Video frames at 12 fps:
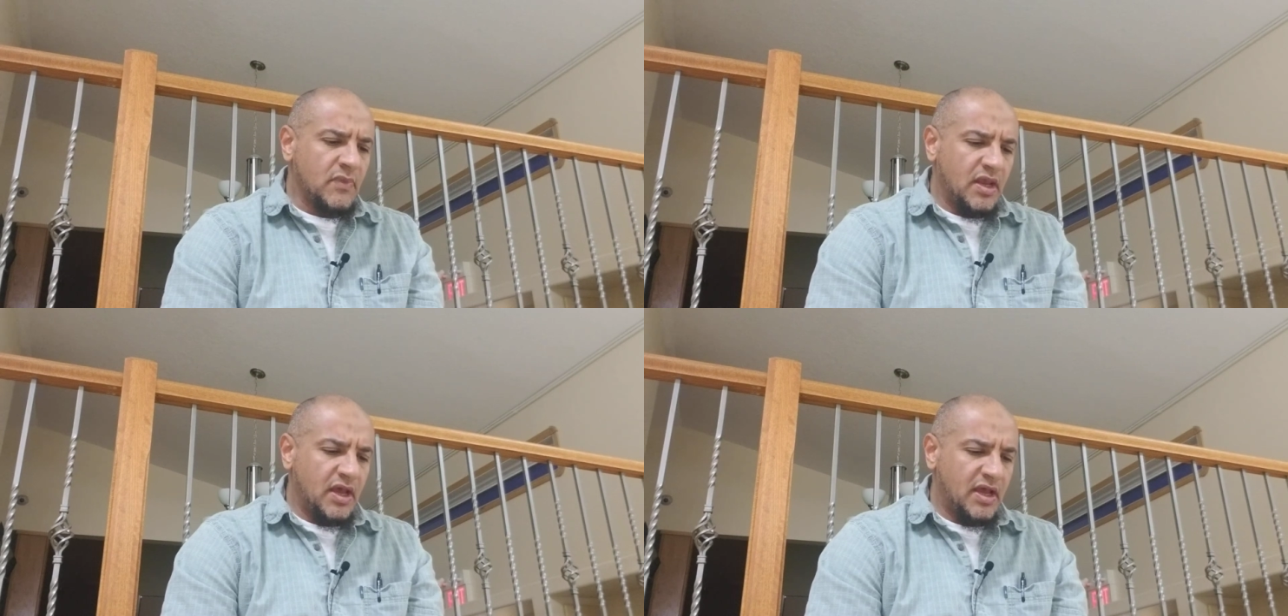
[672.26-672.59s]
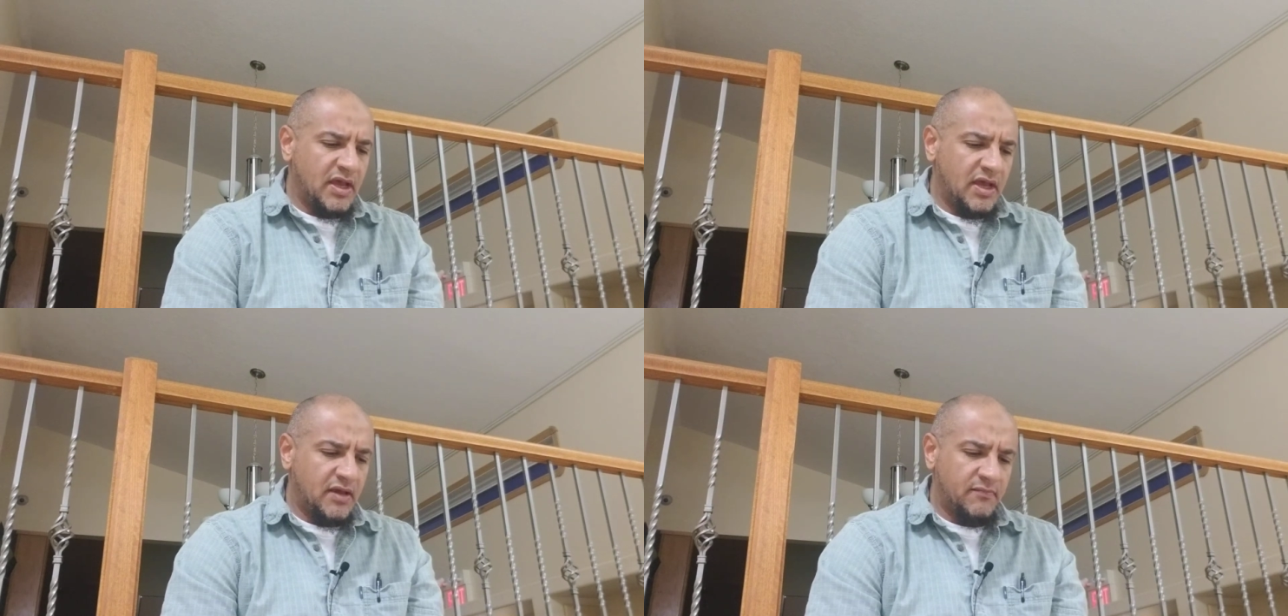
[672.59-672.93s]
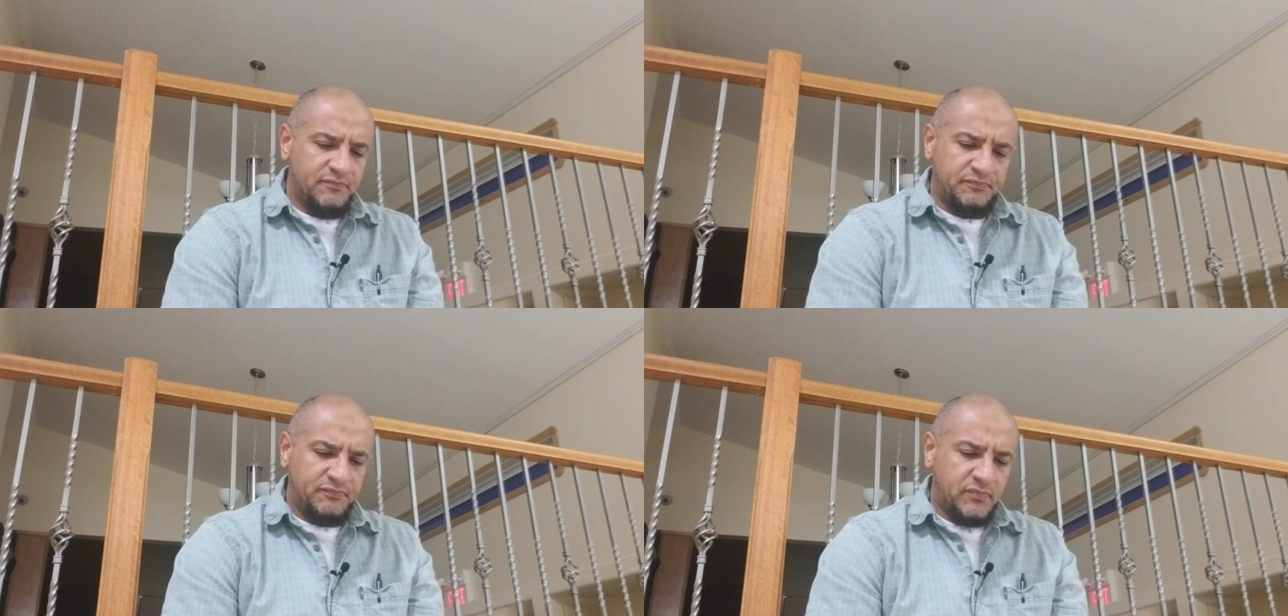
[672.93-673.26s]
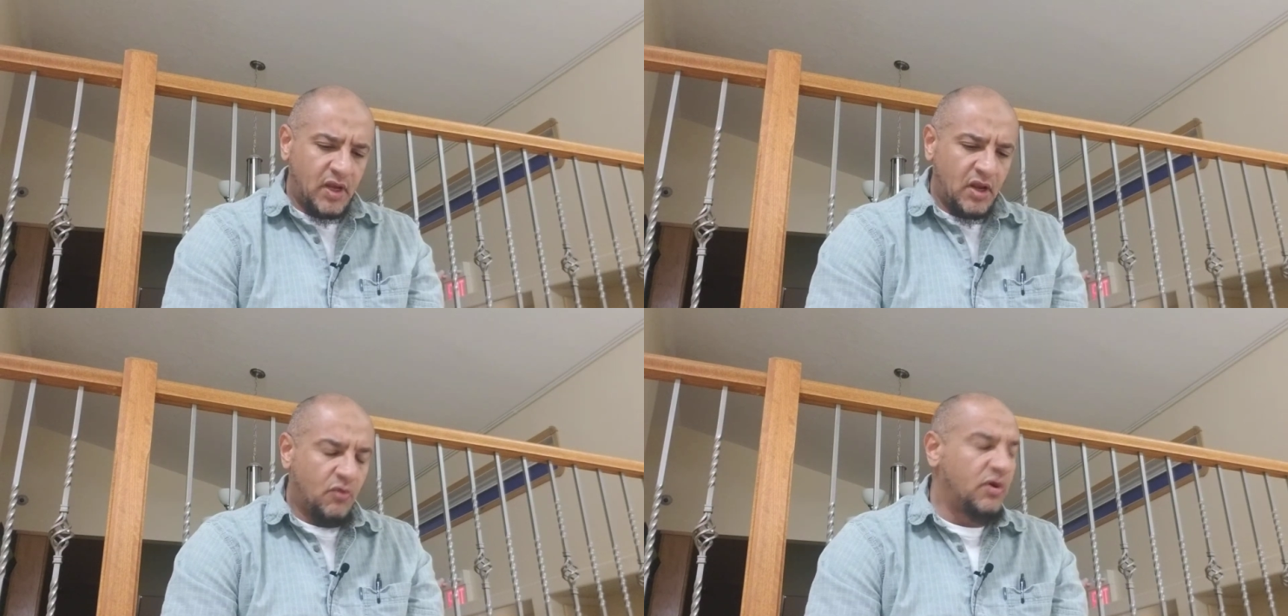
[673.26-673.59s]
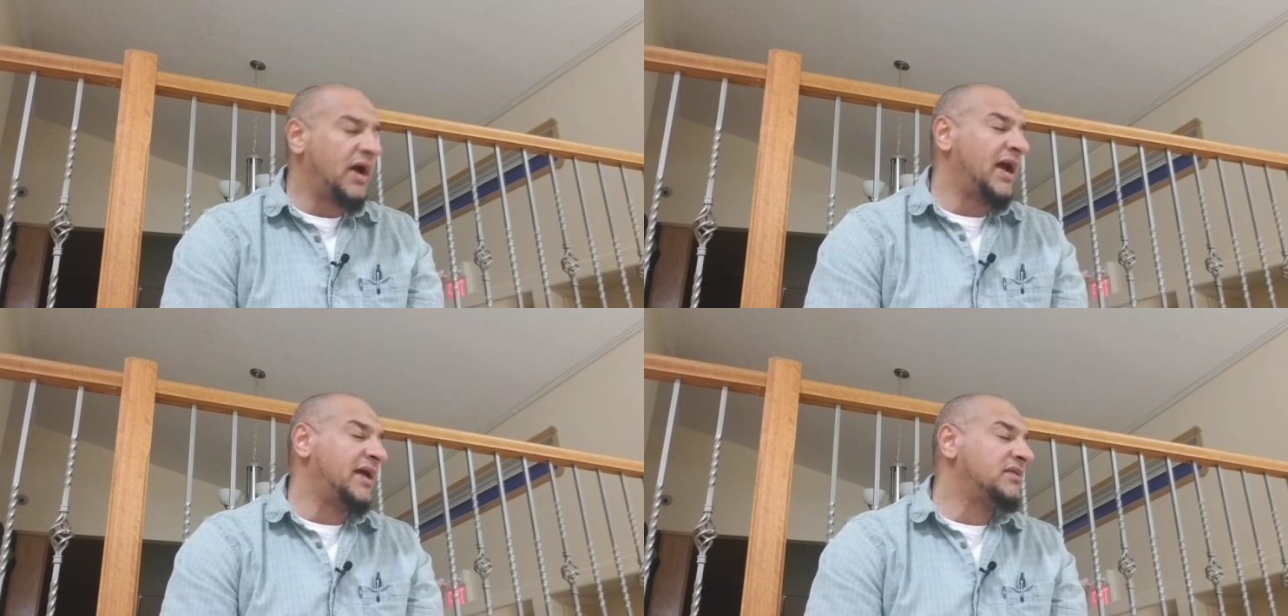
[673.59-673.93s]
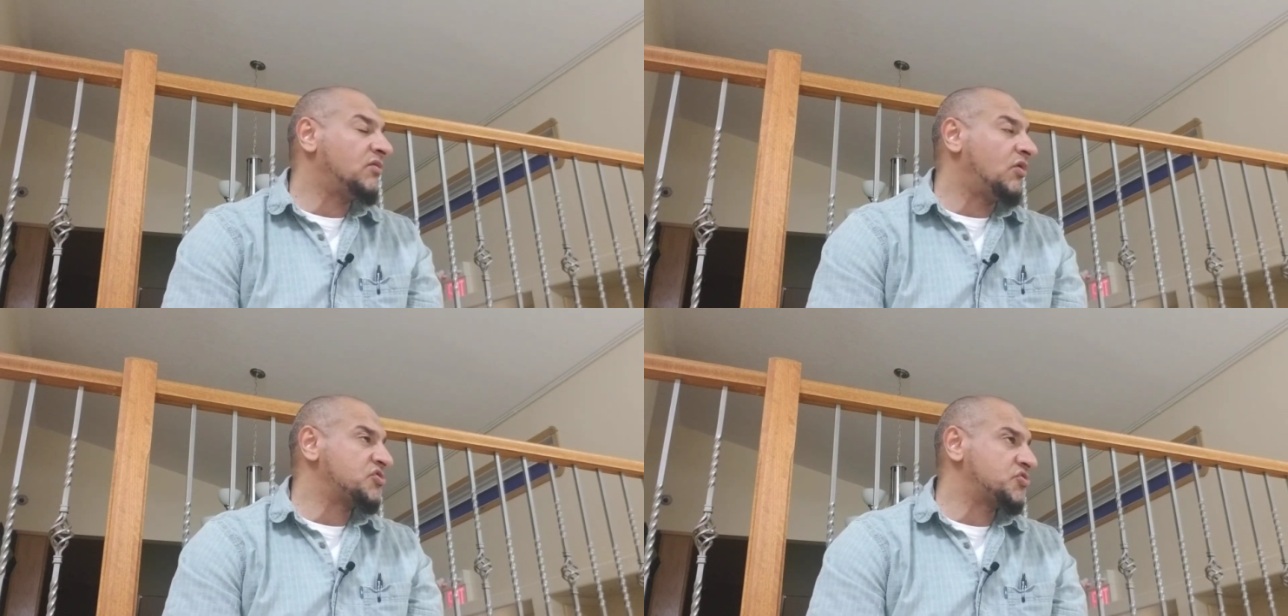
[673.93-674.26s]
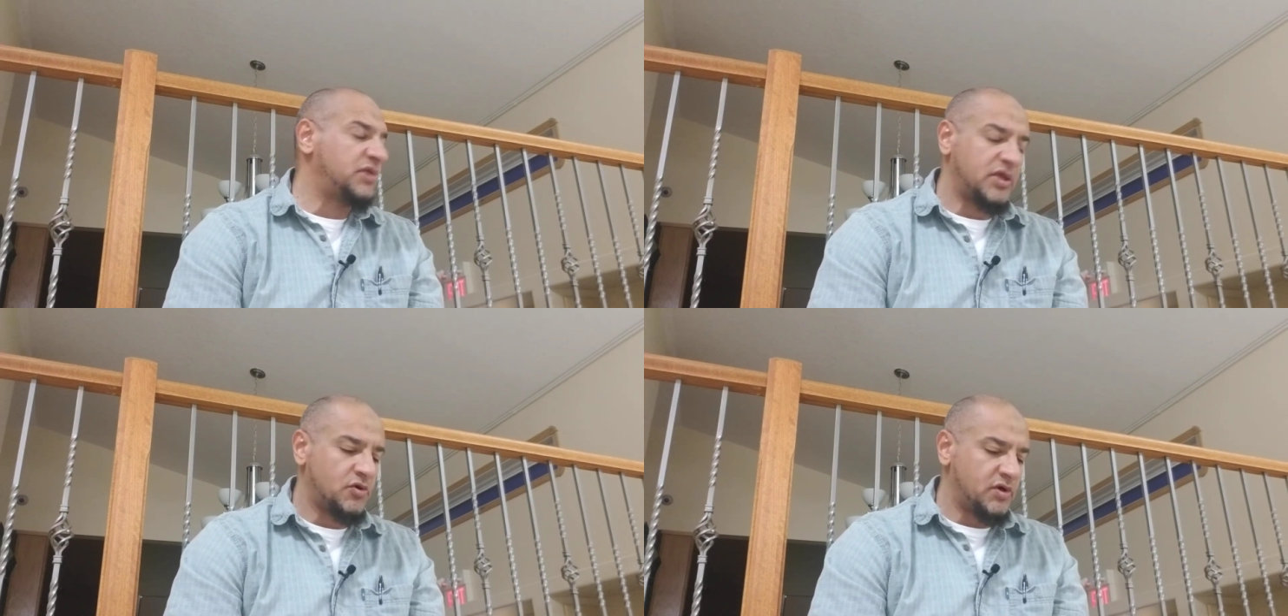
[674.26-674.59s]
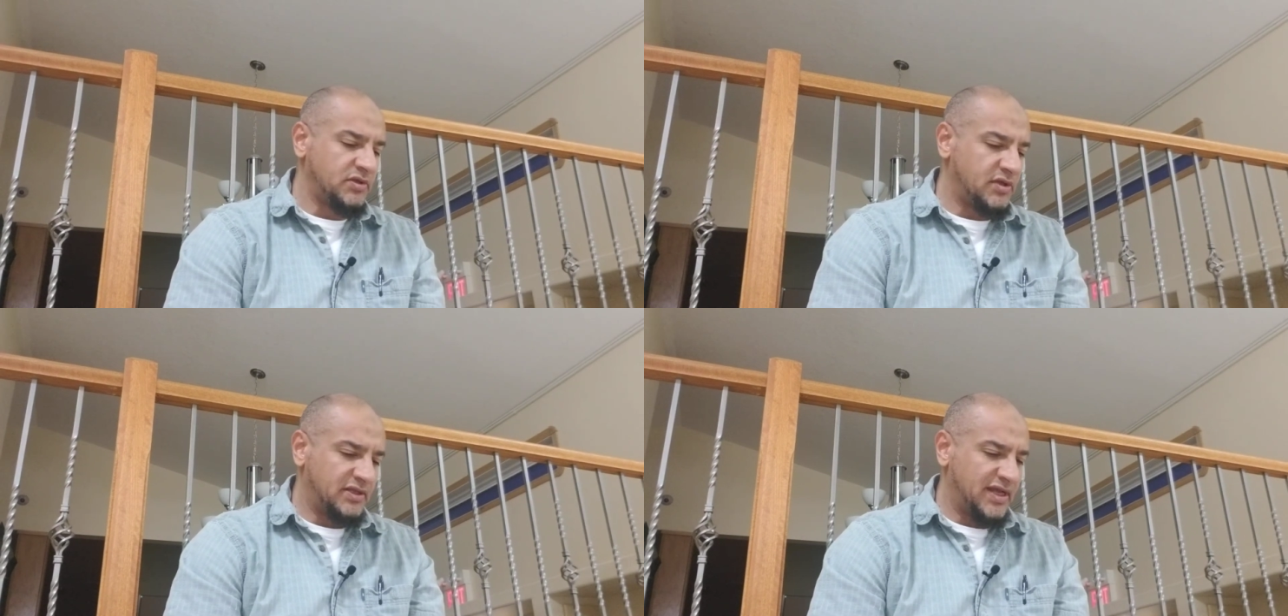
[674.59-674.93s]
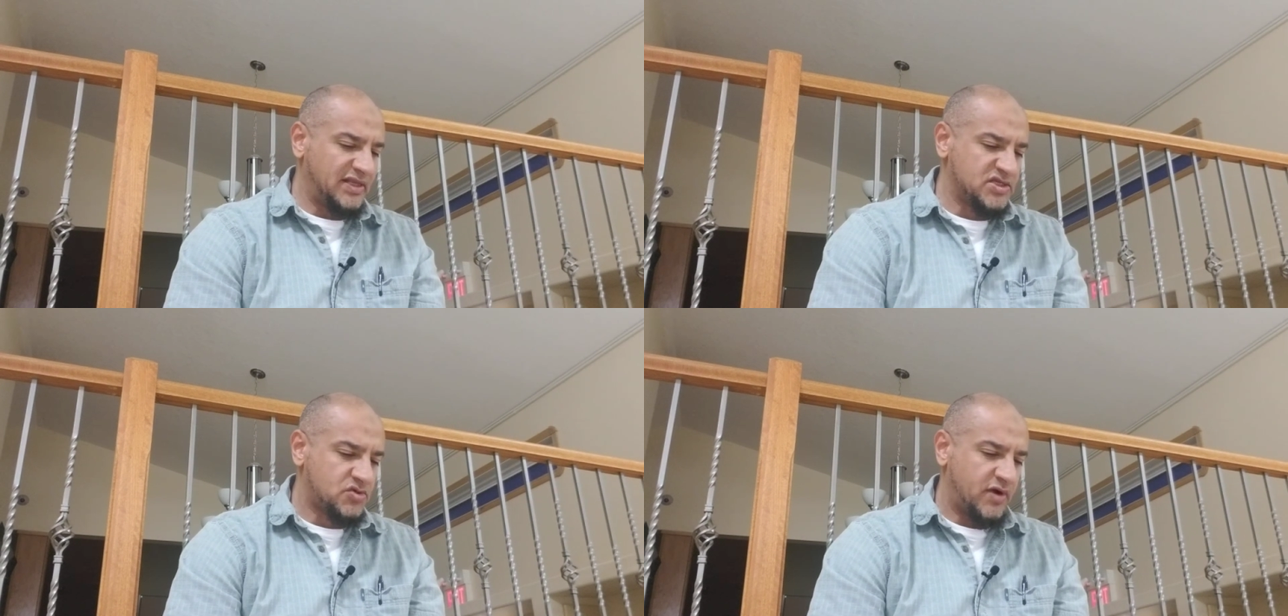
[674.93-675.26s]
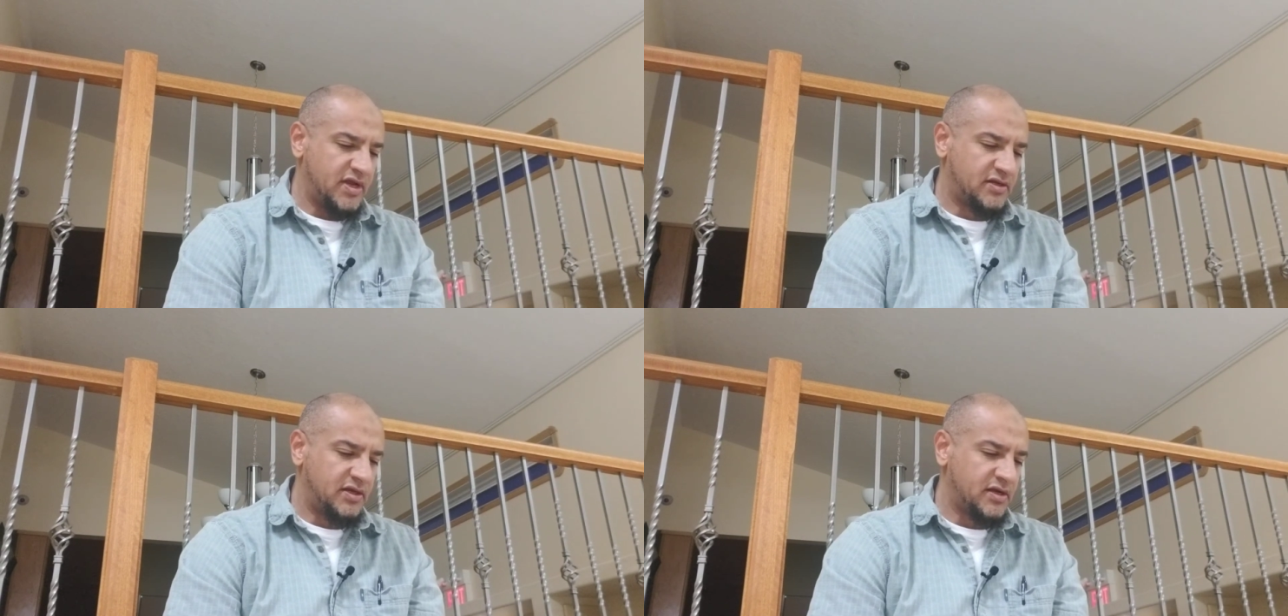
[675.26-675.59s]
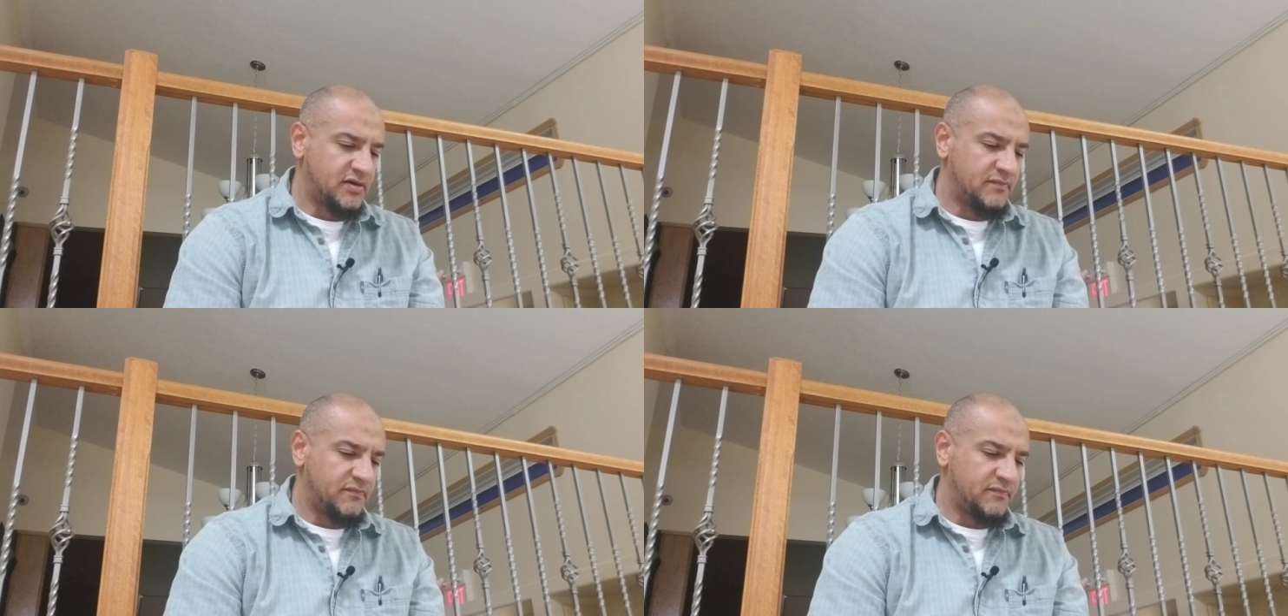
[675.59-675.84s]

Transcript: And also the urine, that is quite clear.